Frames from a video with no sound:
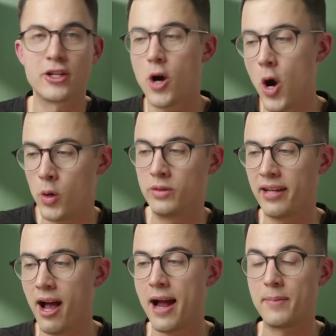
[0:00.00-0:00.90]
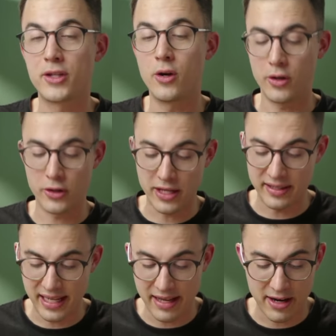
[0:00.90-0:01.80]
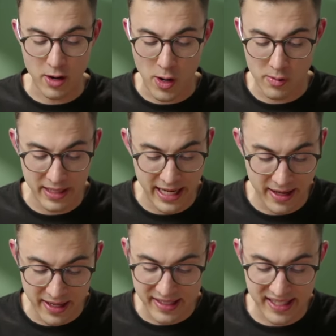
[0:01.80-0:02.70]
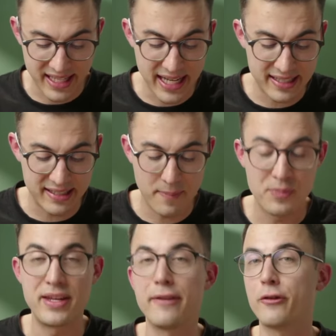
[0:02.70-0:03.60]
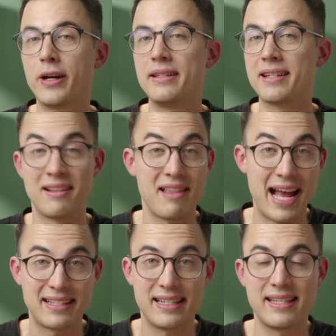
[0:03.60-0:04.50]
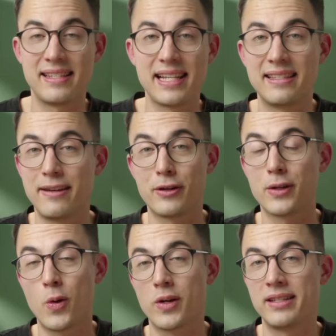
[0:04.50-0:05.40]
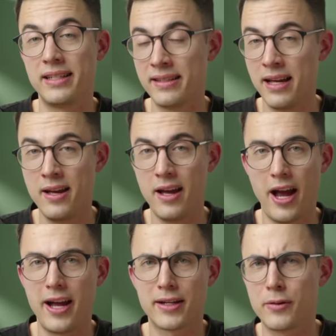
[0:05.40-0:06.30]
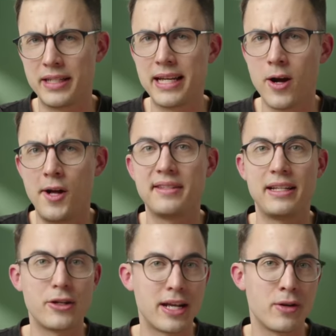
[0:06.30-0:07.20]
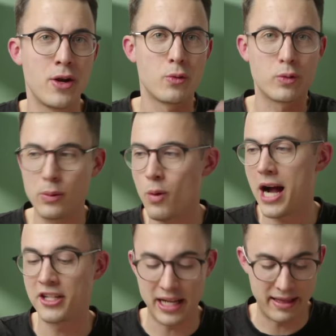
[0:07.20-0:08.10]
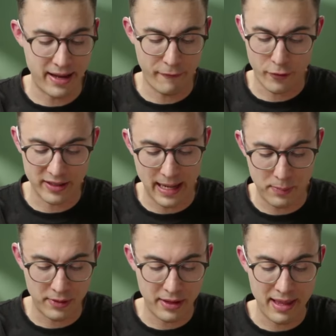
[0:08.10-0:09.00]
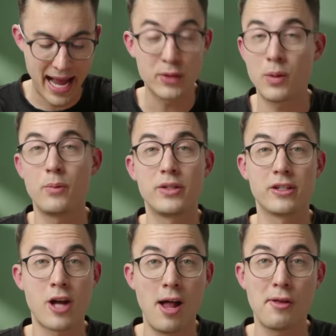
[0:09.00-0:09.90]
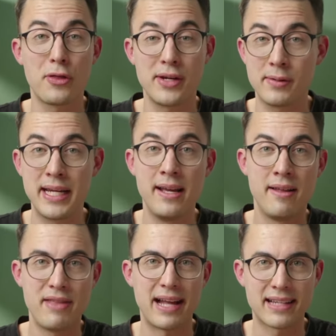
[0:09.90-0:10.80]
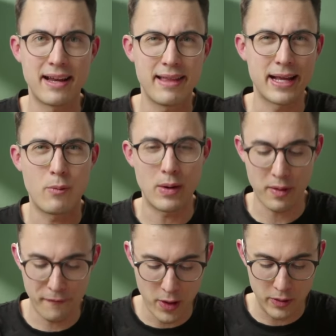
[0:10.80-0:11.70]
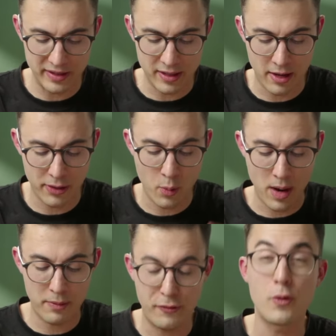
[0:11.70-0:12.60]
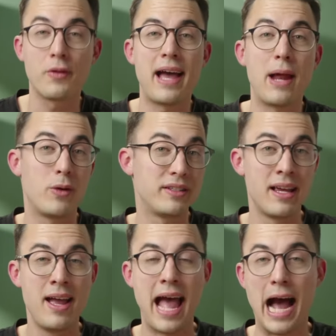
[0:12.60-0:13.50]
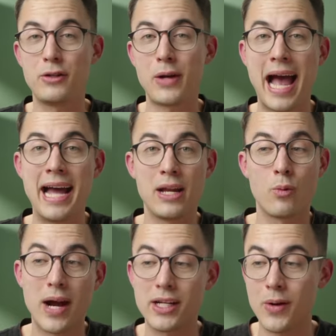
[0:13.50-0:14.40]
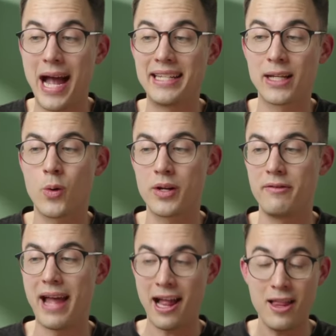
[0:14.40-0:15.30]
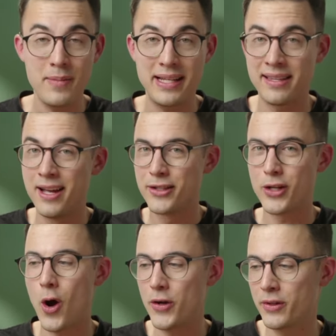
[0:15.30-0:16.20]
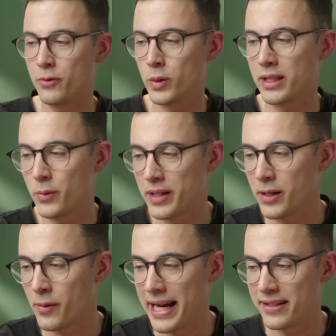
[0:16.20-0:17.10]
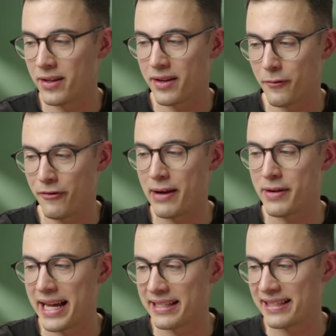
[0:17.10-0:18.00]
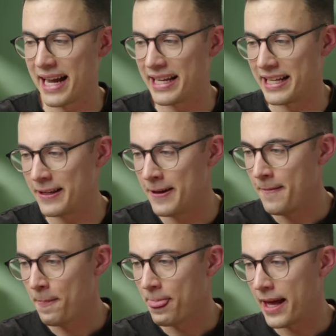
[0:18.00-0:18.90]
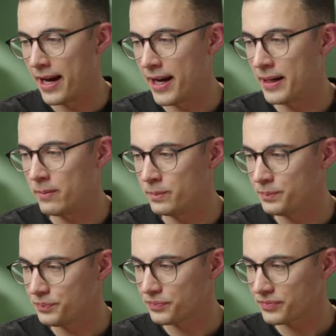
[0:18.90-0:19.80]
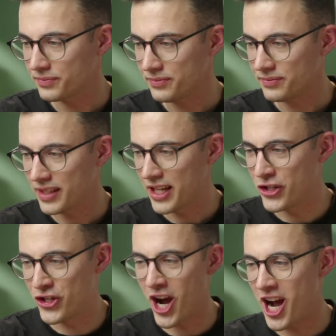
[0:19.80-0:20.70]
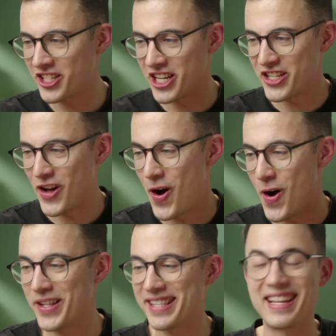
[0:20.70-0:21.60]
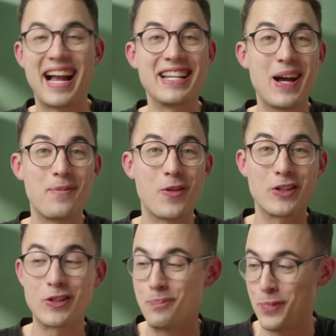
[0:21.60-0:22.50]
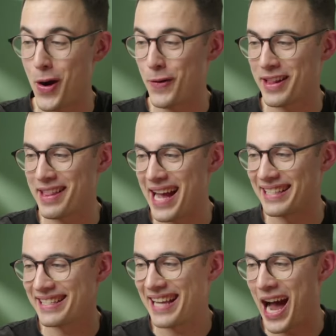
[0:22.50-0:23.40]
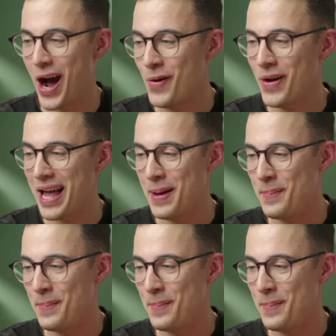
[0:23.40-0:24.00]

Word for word: at your own time. So you can see there are already six different classes, six different courses, uh, critique calls that you can rewatch. And then, for example, the last one was in color theory. That's kind of like what we focused on. The one before that was how to add and where to add decorative elements. So also really, really great. So very excited. Um, Josh is all signed up for both classes. How